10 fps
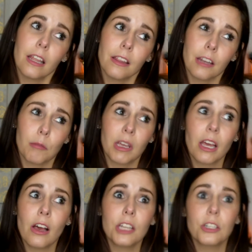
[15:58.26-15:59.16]
And then I'm like, oh,
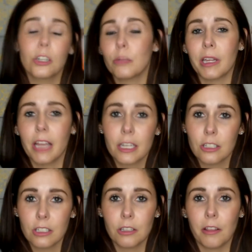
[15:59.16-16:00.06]
I should curl my
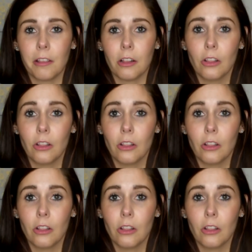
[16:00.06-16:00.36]
lashes so they look